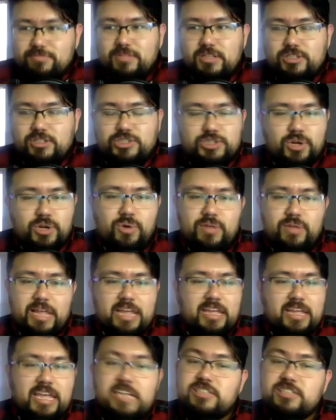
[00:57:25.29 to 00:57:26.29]
show
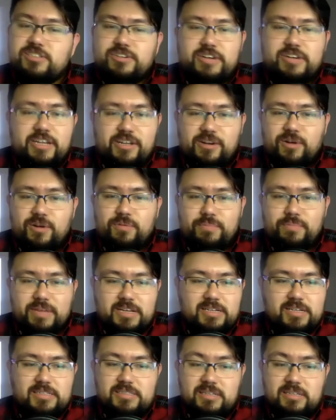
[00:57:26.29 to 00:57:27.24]
like history, you know, because